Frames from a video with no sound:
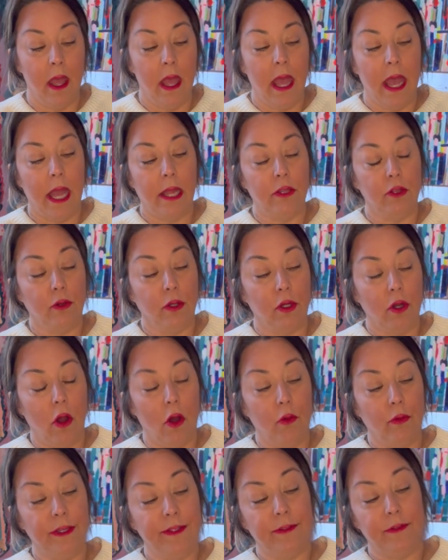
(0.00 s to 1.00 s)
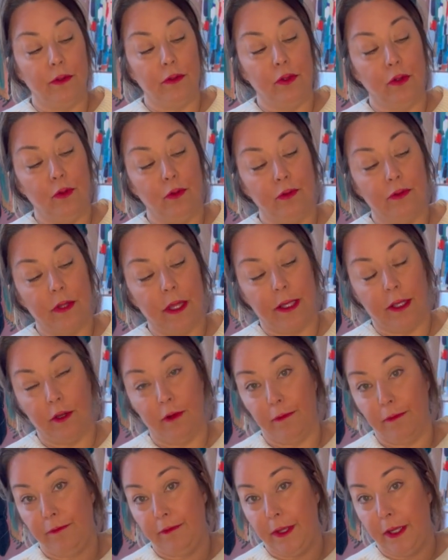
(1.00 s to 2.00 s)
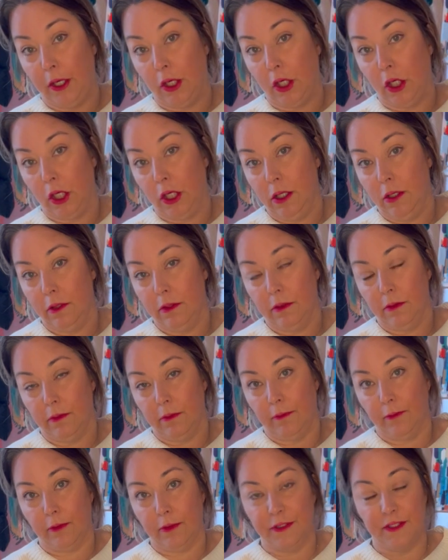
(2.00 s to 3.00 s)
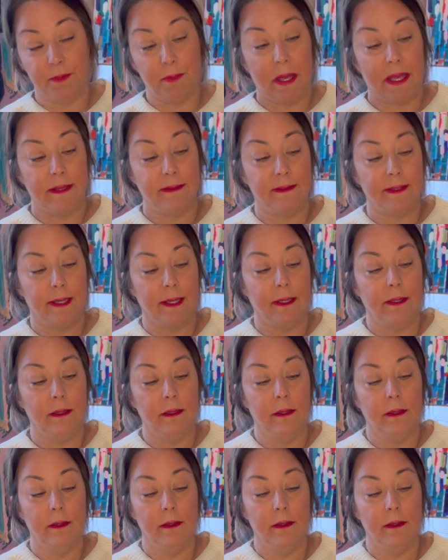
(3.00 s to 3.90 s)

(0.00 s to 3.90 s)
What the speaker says: And you can always use like your finger for spacing